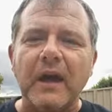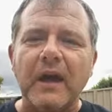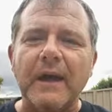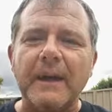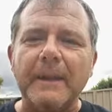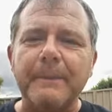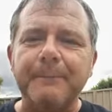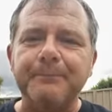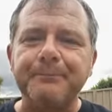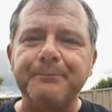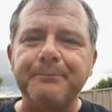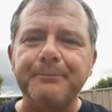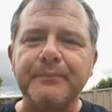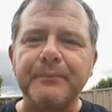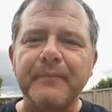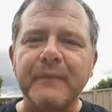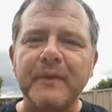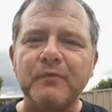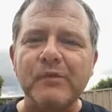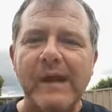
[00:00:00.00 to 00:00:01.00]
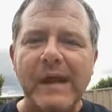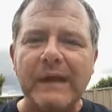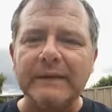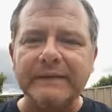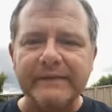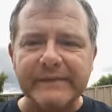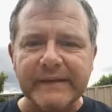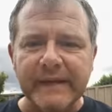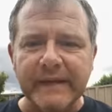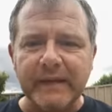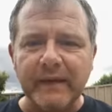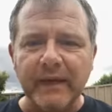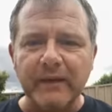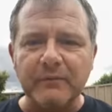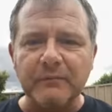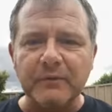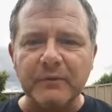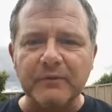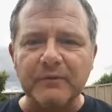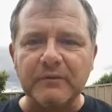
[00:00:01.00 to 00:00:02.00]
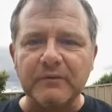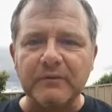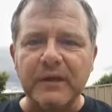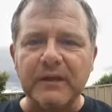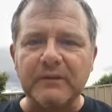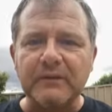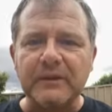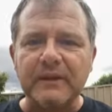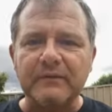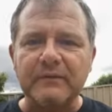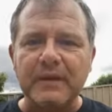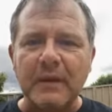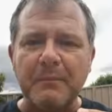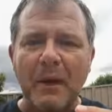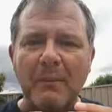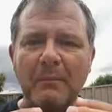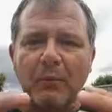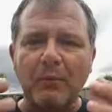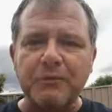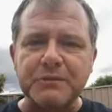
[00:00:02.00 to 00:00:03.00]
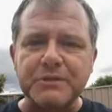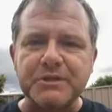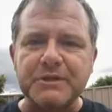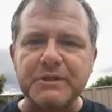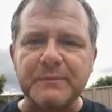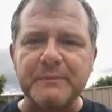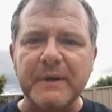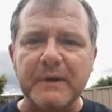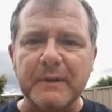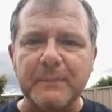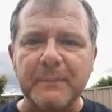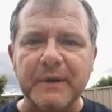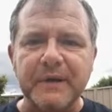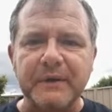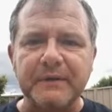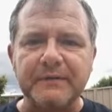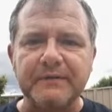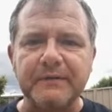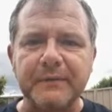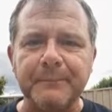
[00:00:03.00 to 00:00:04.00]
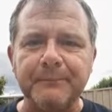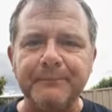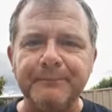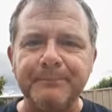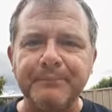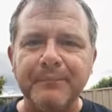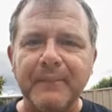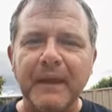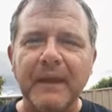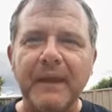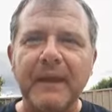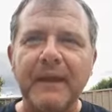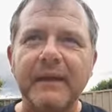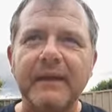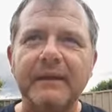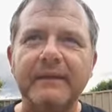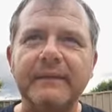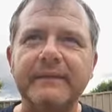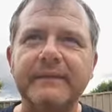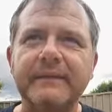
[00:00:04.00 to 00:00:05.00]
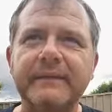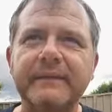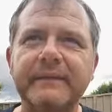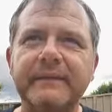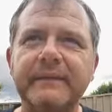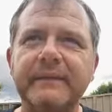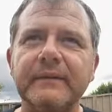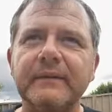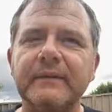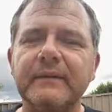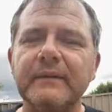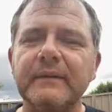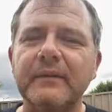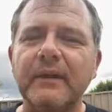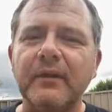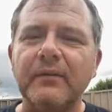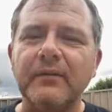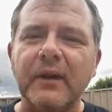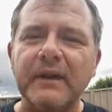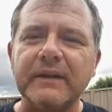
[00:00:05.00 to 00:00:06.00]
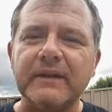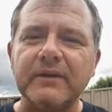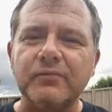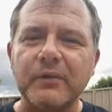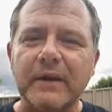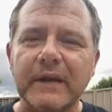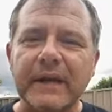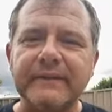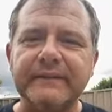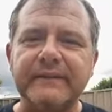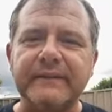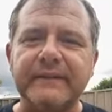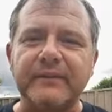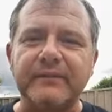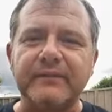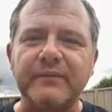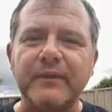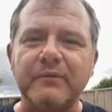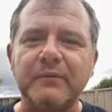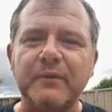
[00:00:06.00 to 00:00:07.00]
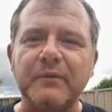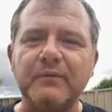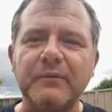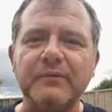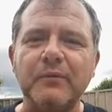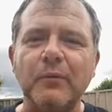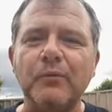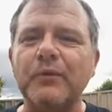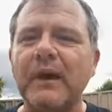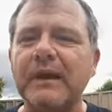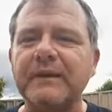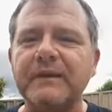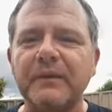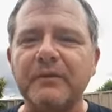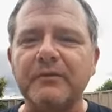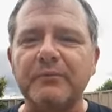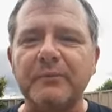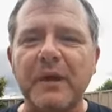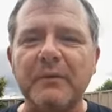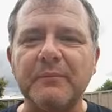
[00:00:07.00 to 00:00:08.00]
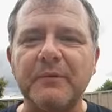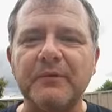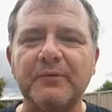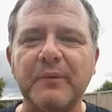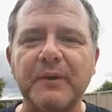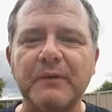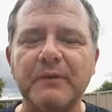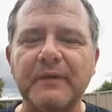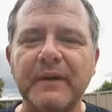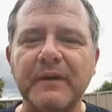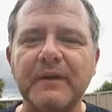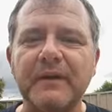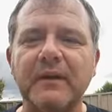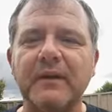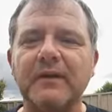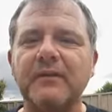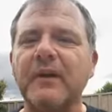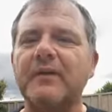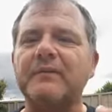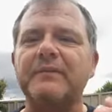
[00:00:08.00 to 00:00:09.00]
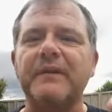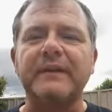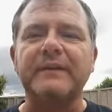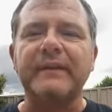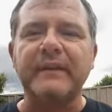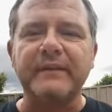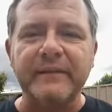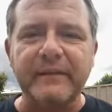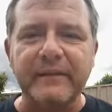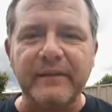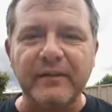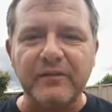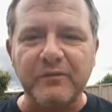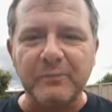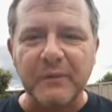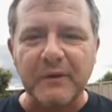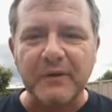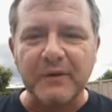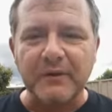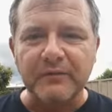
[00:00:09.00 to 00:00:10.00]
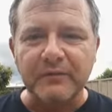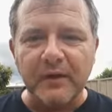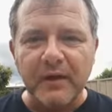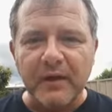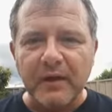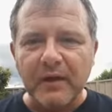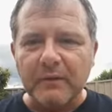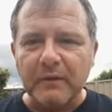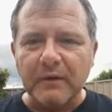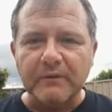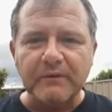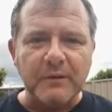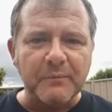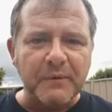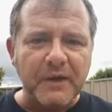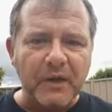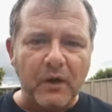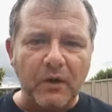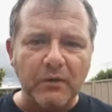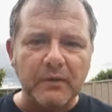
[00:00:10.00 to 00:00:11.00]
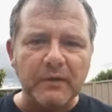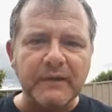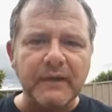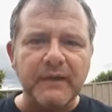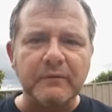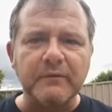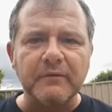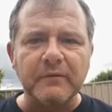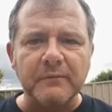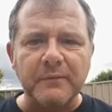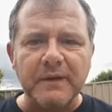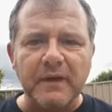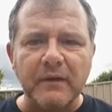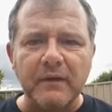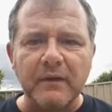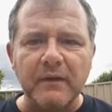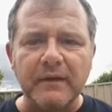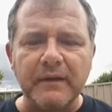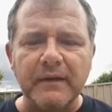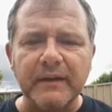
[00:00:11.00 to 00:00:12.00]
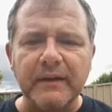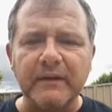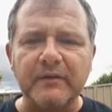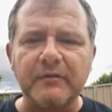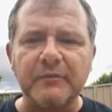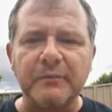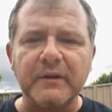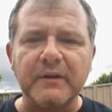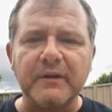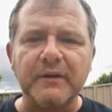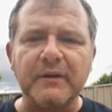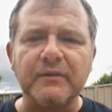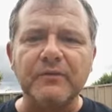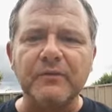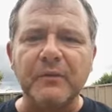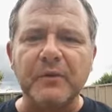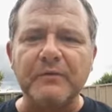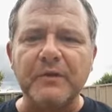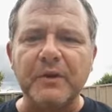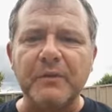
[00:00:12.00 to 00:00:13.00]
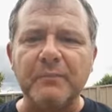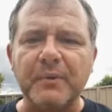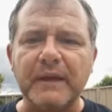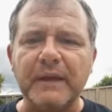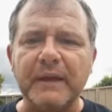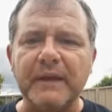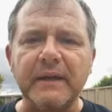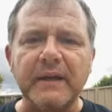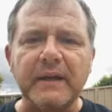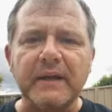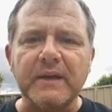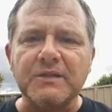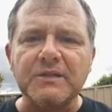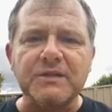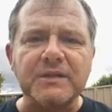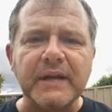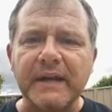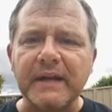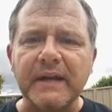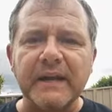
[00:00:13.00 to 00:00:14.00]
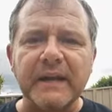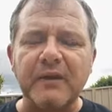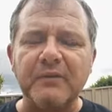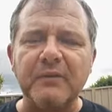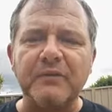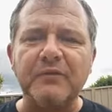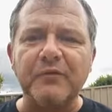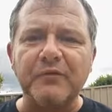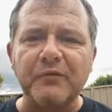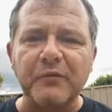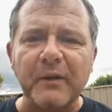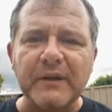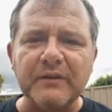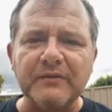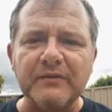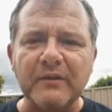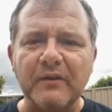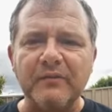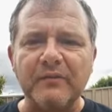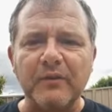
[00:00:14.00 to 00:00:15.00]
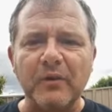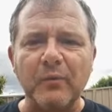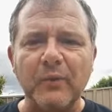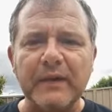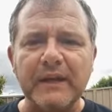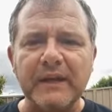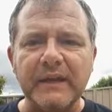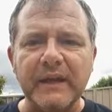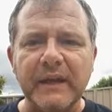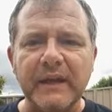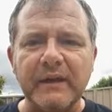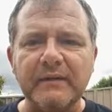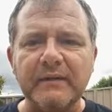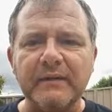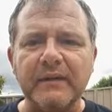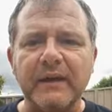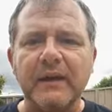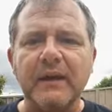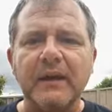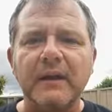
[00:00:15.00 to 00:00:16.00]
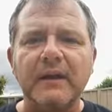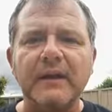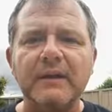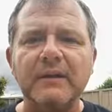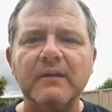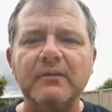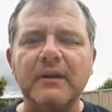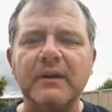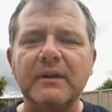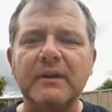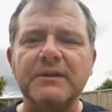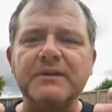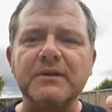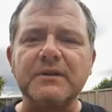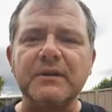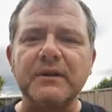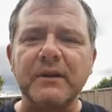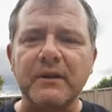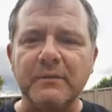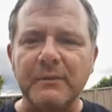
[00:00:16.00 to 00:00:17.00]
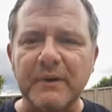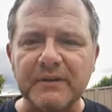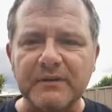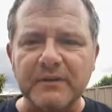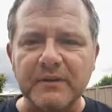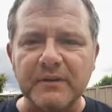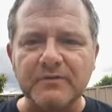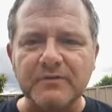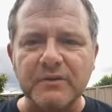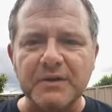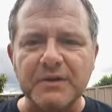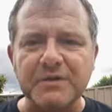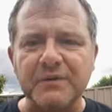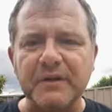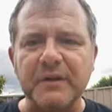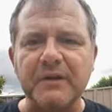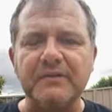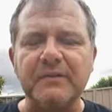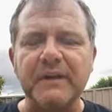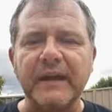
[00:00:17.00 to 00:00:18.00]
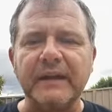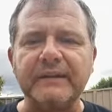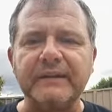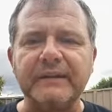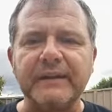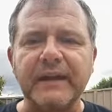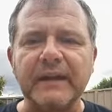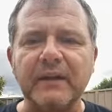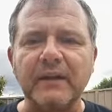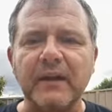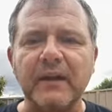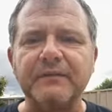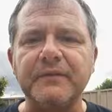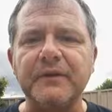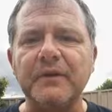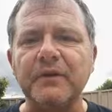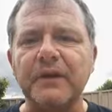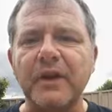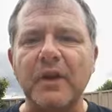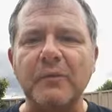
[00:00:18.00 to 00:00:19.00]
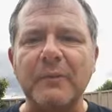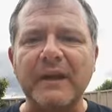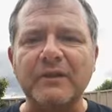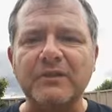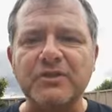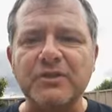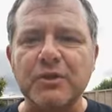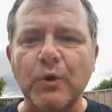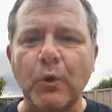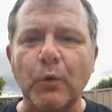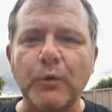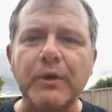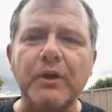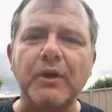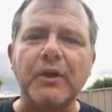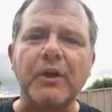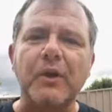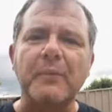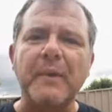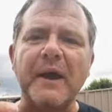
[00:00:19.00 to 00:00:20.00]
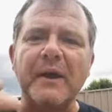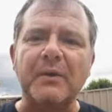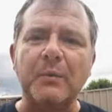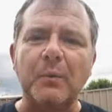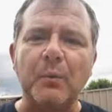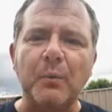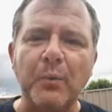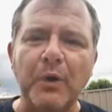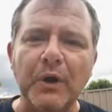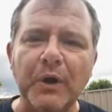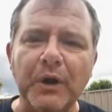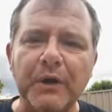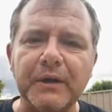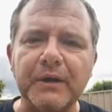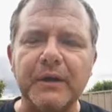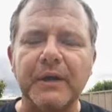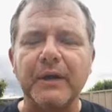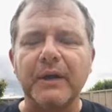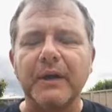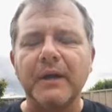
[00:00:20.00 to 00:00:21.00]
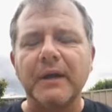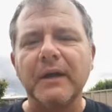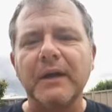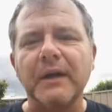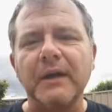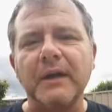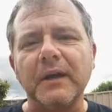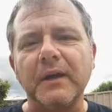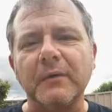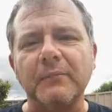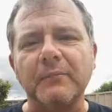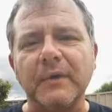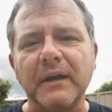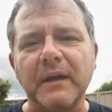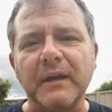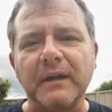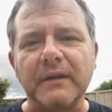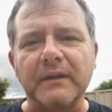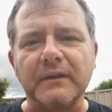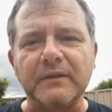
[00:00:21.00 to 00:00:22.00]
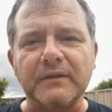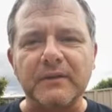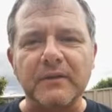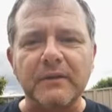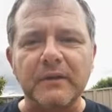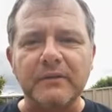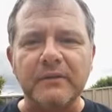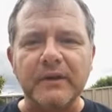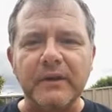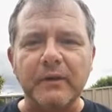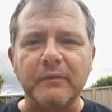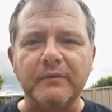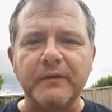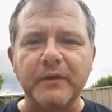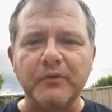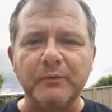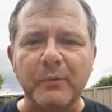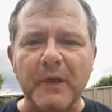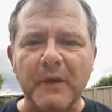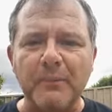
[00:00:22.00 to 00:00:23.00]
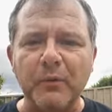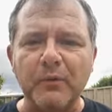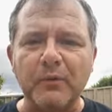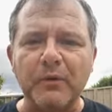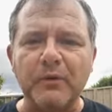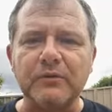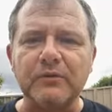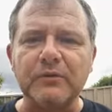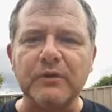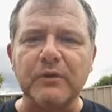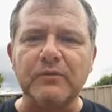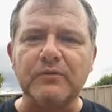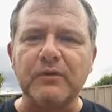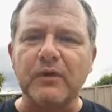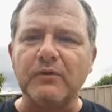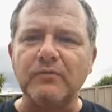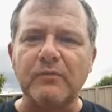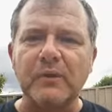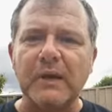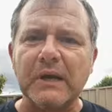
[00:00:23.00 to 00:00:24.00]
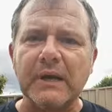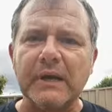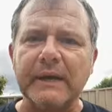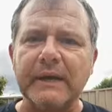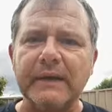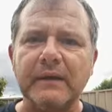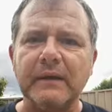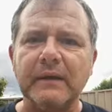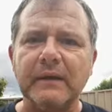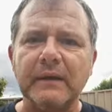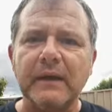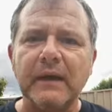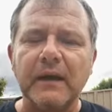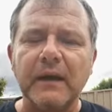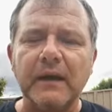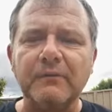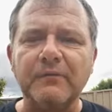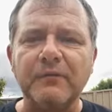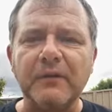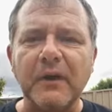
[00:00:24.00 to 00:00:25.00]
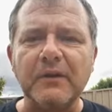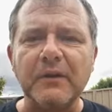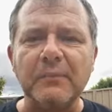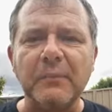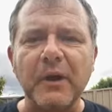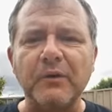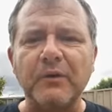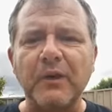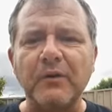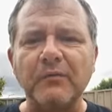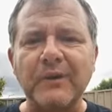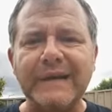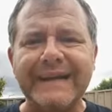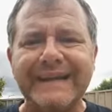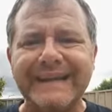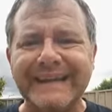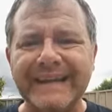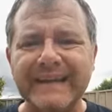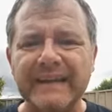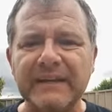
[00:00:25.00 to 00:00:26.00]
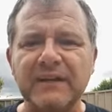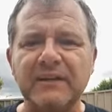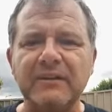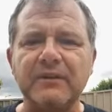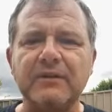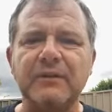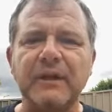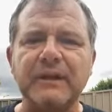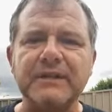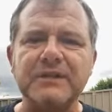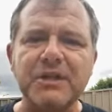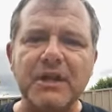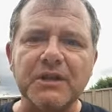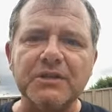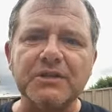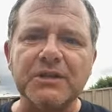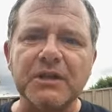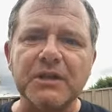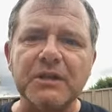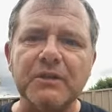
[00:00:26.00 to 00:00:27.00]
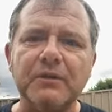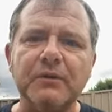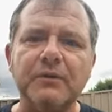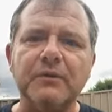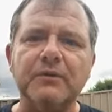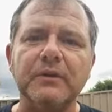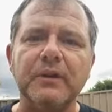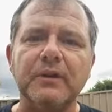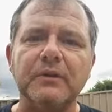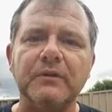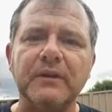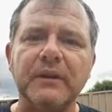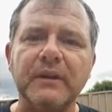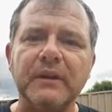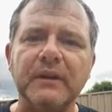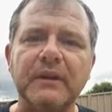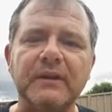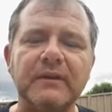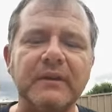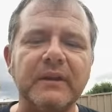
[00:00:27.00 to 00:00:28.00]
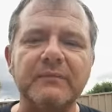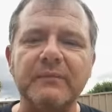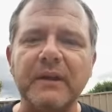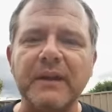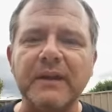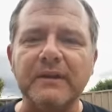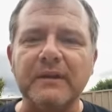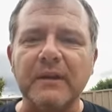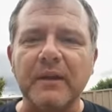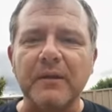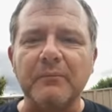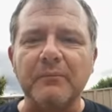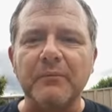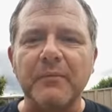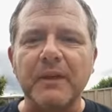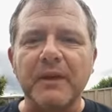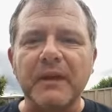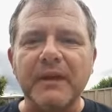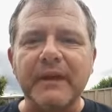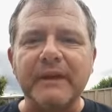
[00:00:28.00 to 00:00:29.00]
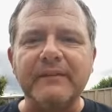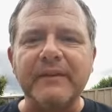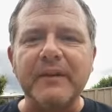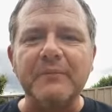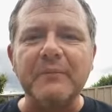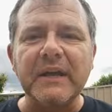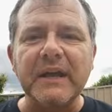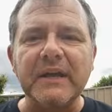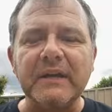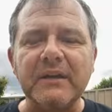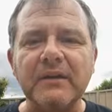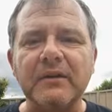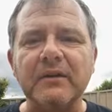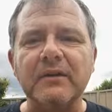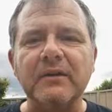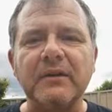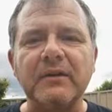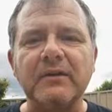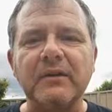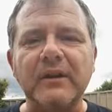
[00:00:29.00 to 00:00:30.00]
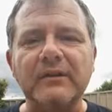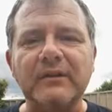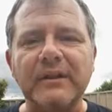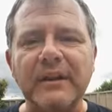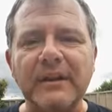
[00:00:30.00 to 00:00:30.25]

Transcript: Um, reality hit home that that, that that bubble was just about to burst. And you know, I could relate to this. You know, we, have all had those moments where we've had a, a, fantastic experience, whether it be a holiday, whether it be a learning experience, whether it be just hanging out with your friends over a weekend, and then you realise you've got to go back to the drudgery of day to day life. You've got to go back to school. You've got to go back to work, um, and you've got to deal with those people that you know don't really um, float your boat, don't really get you. They judge you. You know, they, they may um, intimidate you.